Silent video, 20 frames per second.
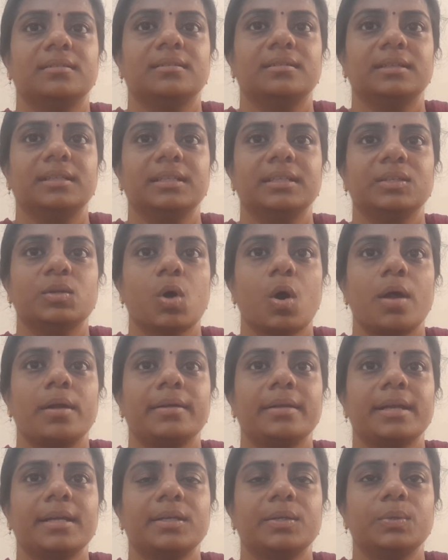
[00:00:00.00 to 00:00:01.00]
in
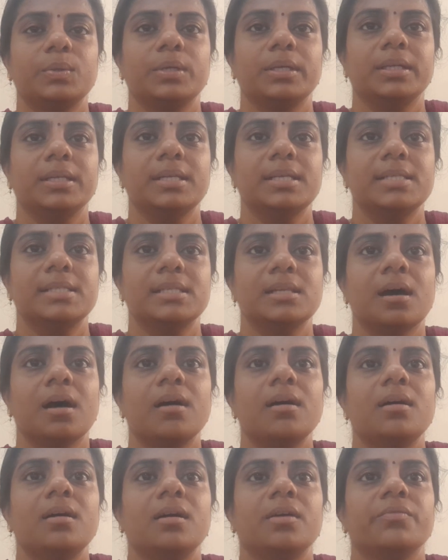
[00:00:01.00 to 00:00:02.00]
contract to English
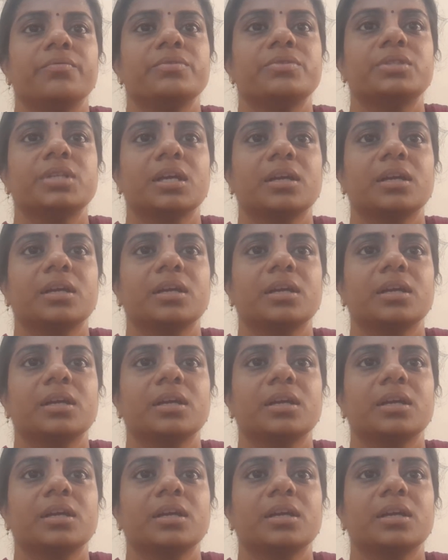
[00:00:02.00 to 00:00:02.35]
law, which